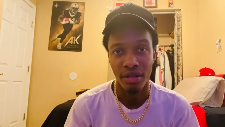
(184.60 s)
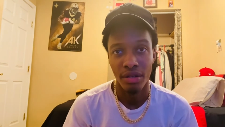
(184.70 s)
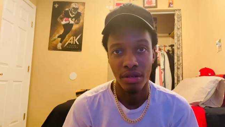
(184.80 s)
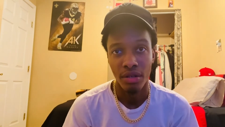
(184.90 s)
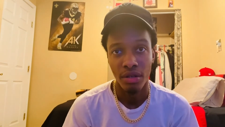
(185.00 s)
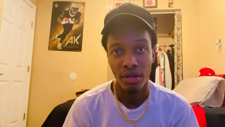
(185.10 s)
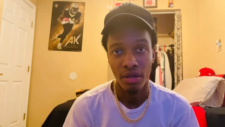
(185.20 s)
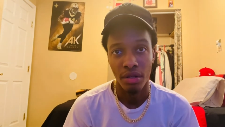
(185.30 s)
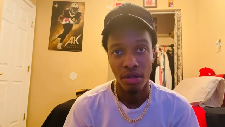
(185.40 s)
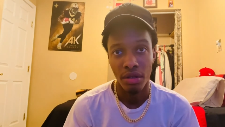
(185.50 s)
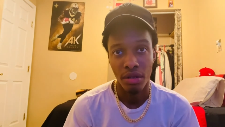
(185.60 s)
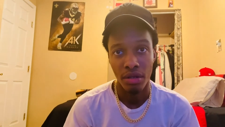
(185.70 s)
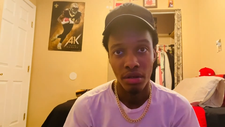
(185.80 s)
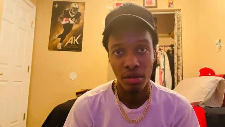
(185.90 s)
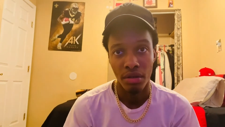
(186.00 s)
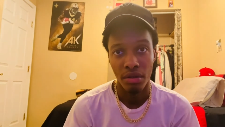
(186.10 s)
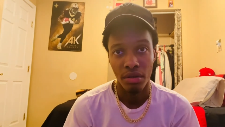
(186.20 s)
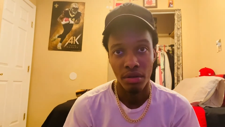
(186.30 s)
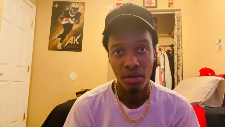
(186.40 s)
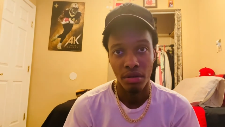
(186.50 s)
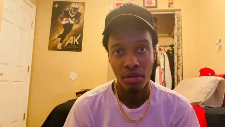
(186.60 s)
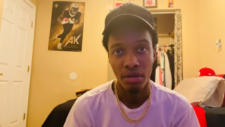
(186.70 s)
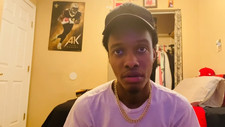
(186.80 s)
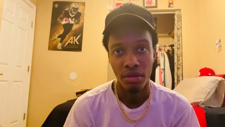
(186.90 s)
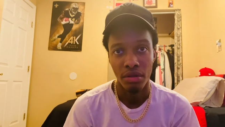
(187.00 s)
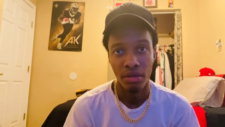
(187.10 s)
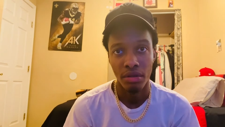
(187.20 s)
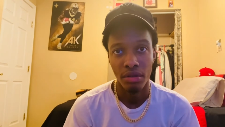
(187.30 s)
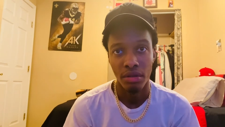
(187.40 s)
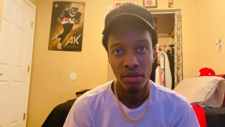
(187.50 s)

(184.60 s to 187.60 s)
[no speech]